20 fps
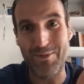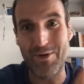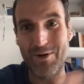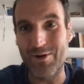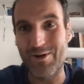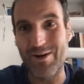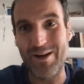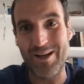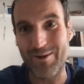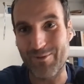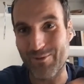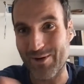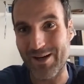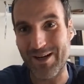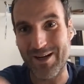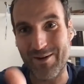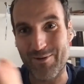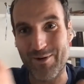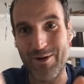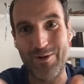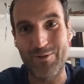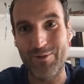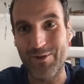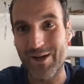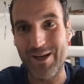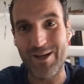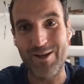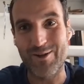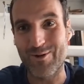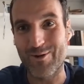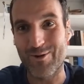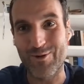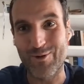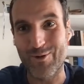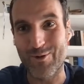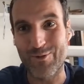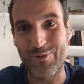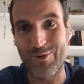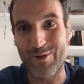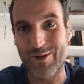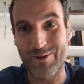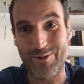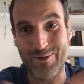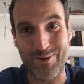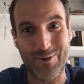more like really around like your figure.